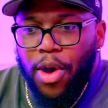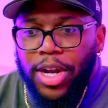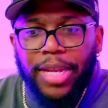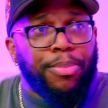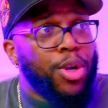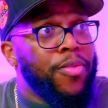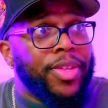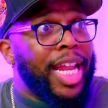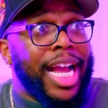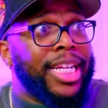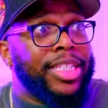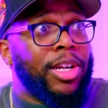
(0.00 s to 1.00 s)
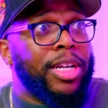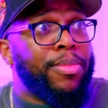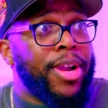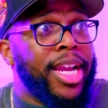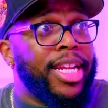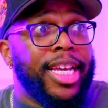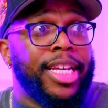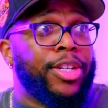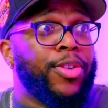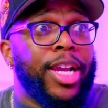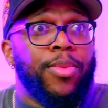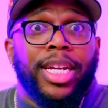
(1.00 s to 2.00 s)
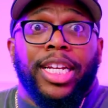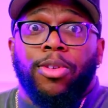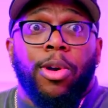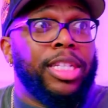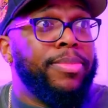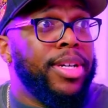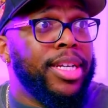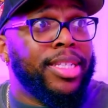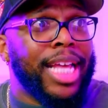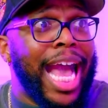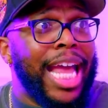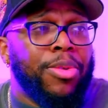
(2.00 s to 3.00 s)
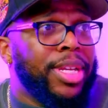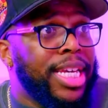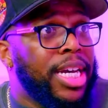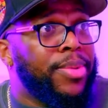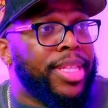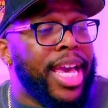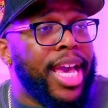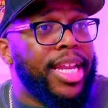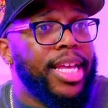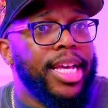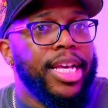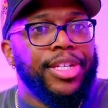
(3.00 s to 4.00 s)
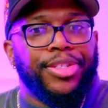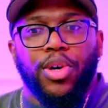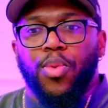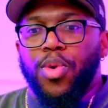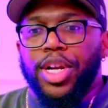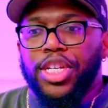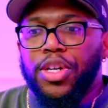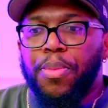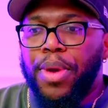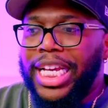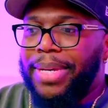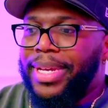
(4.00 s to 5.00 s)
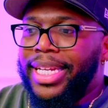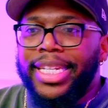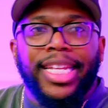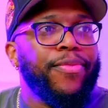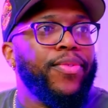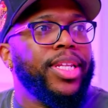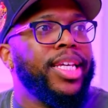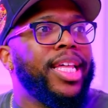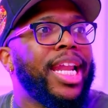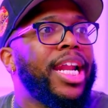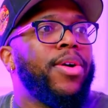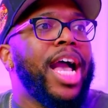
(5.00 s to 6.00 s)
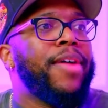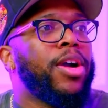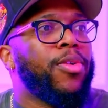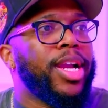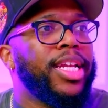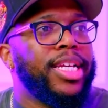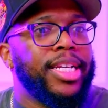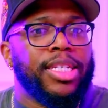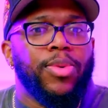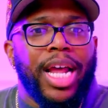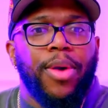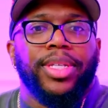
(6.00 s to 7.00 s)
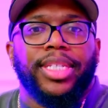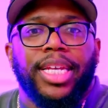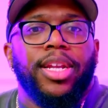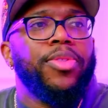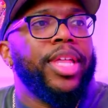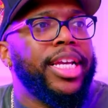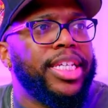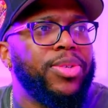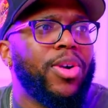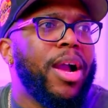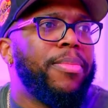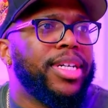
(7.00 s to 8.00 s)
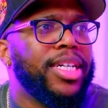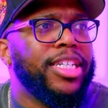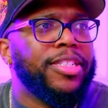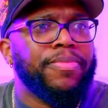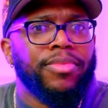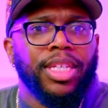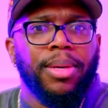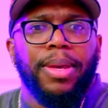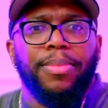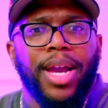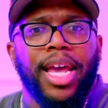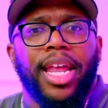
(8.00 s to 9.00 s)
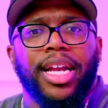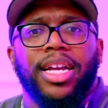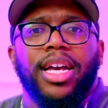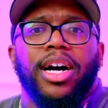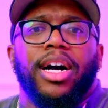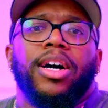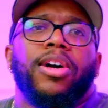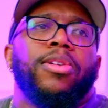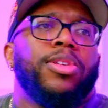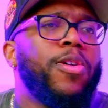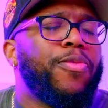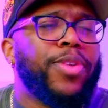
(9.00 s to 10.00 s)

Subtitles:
already proven that I can start a brand and create one and grow it to millions. That I don't need help with that. So what are you bringing me differently that I don't have already? And so when I would say no, thank you, or I'm good, people are like, oh, don't